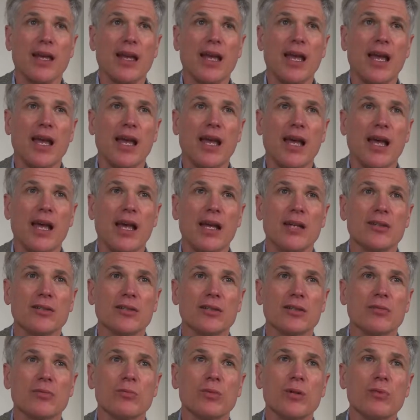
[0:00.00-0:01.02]

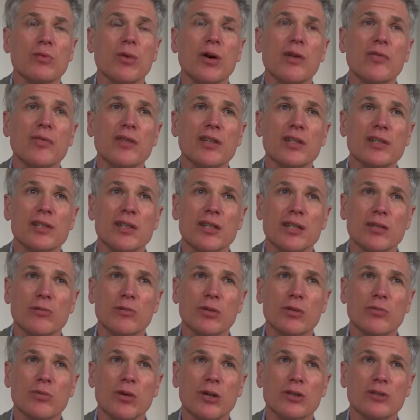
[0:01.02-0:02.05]
And we want this
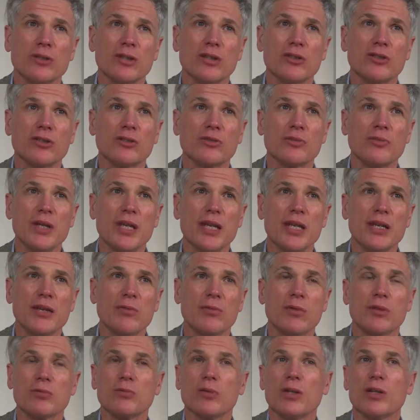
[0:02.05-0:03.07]
liquid water to be
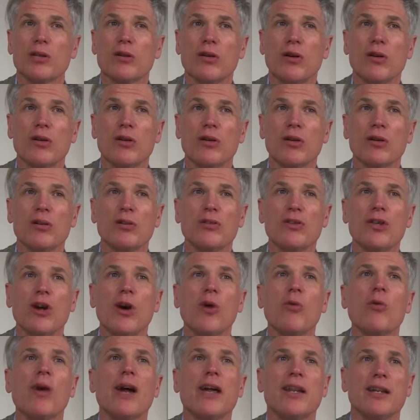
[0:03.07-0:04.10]
what we call
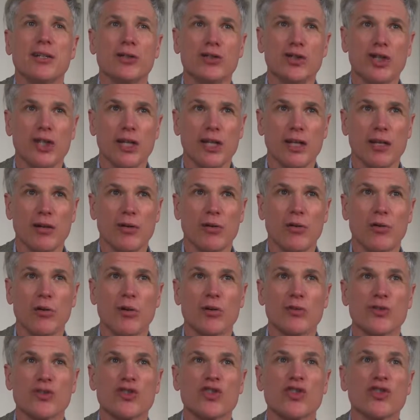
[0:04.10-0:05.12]
low energy
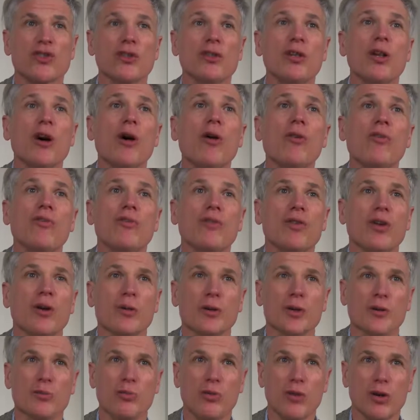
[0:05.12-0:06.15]
or slow
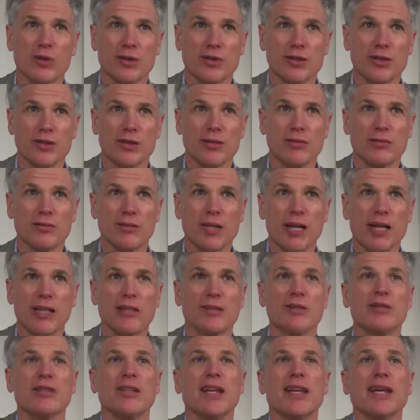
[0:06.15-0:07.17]
flowing water,
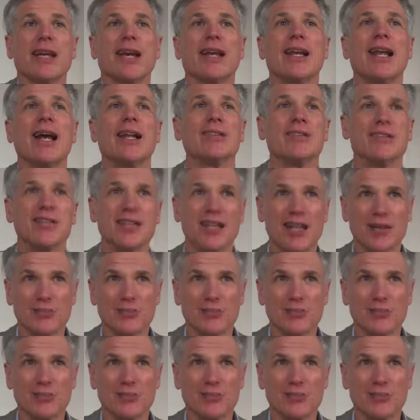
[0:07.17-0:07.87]
like on the canals in